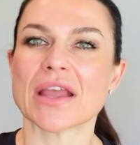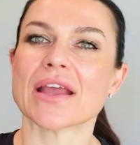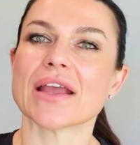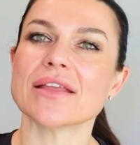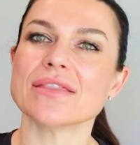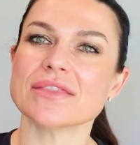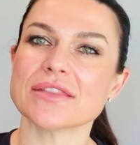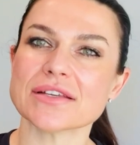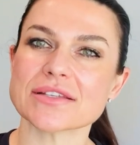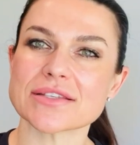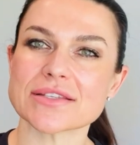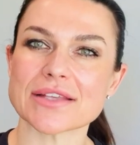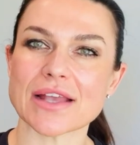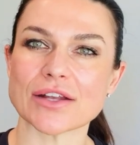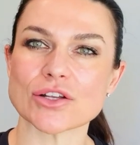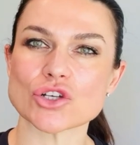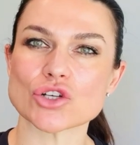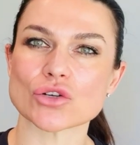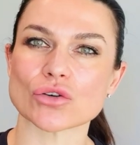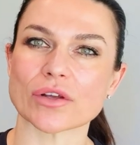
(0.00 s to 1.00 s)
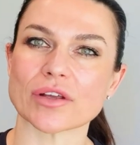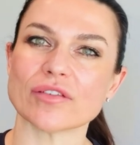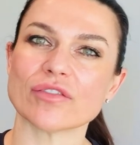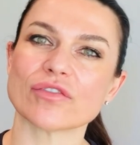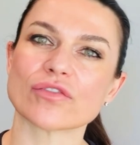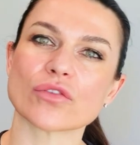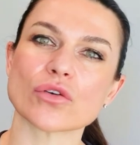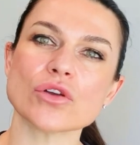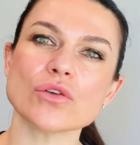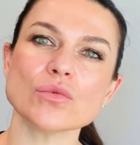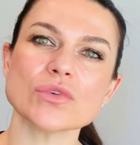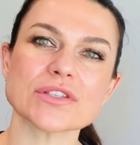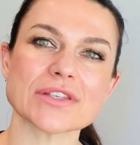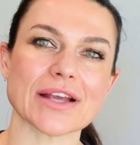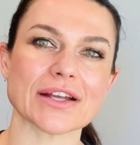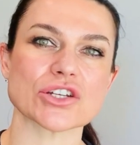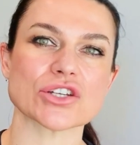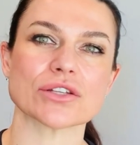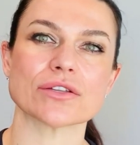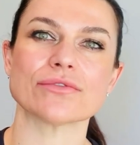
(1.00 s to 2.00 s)
in this century, fruit was
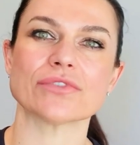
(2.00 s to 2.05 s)
actually